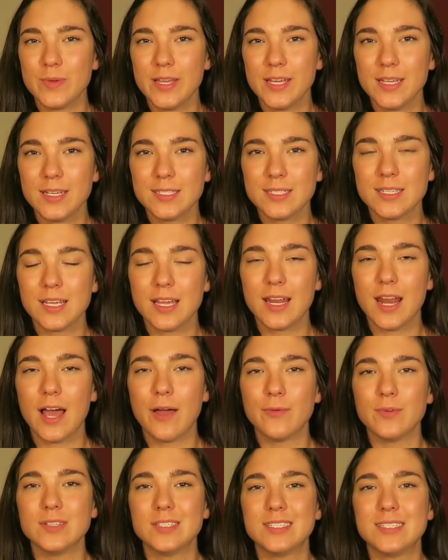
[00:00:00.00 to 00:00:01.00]
weeks, and
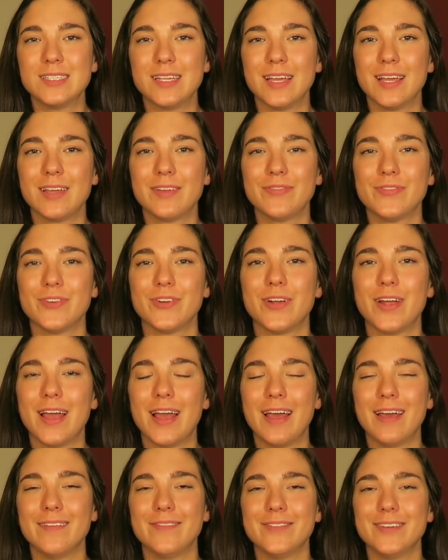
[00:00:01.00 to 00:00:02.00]
I was sick for
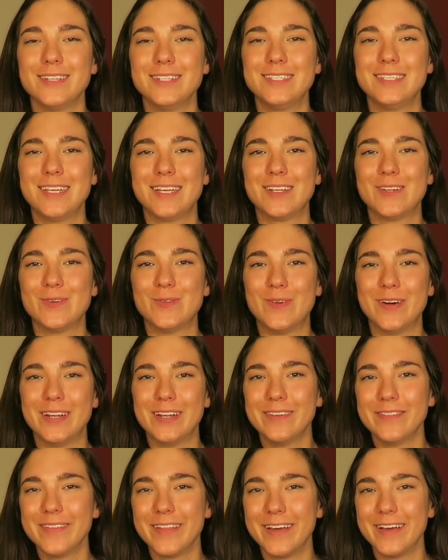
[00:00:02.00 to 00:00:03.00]
every single one
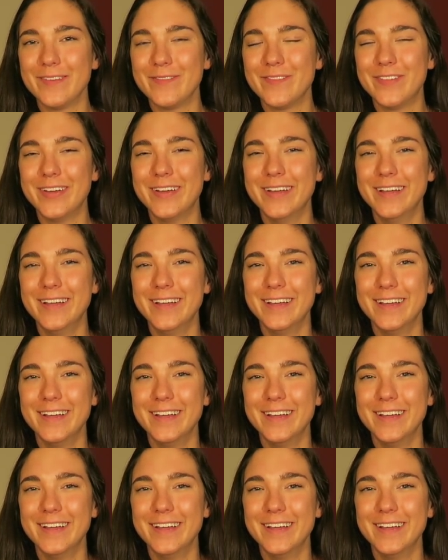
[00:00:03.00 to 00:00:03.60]
of them.